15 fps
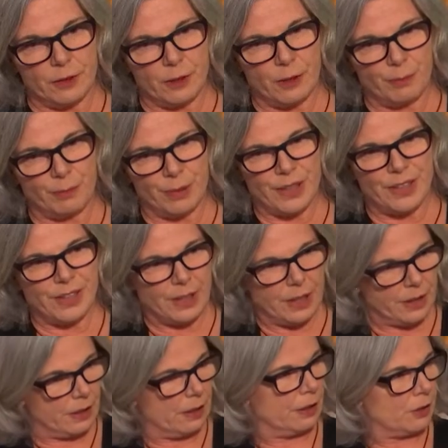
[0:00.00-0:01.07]
a very
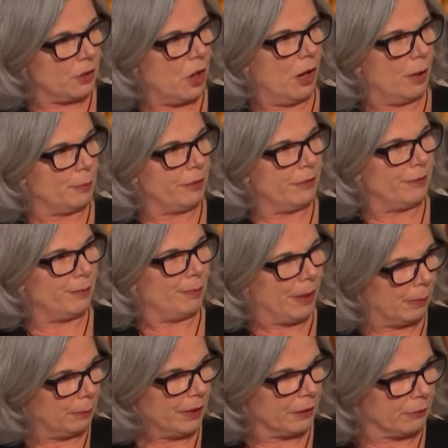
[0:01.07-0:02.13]
particular type of
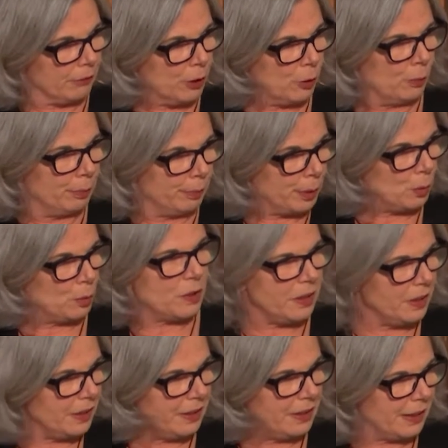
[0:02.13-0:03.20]
public realm
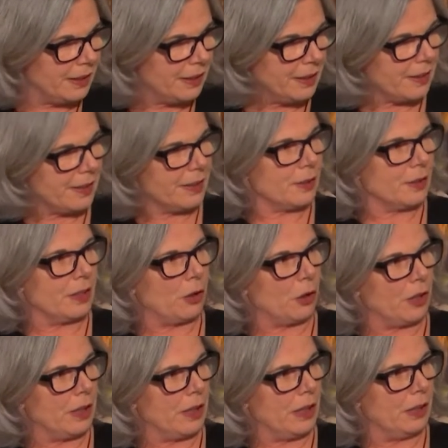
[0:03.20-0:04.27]
building in that it's
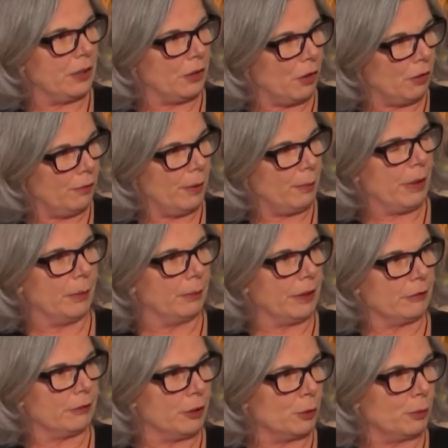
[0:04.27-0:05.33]
in and of the
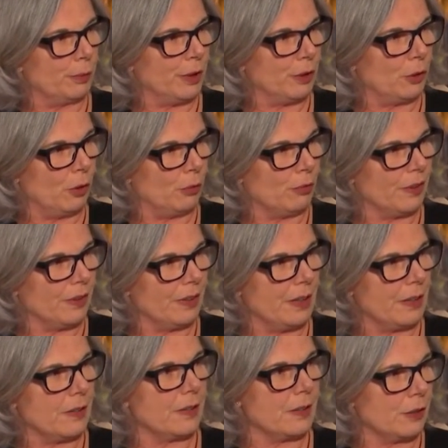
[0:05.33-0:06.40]
public realm, but not
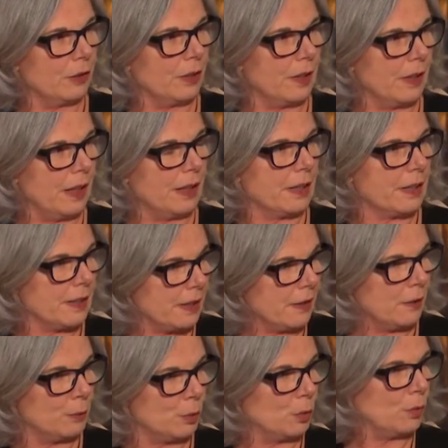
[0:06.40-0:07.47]
necessarily that
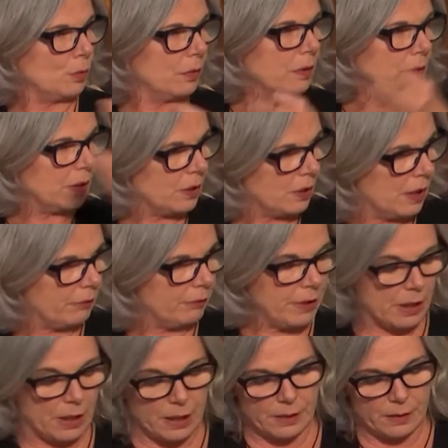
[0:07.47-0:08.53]
accessible
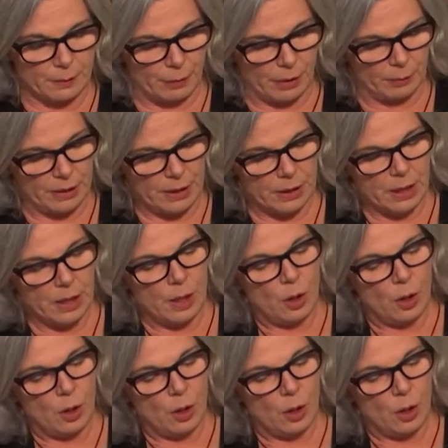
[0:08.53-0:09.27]
every day to the public.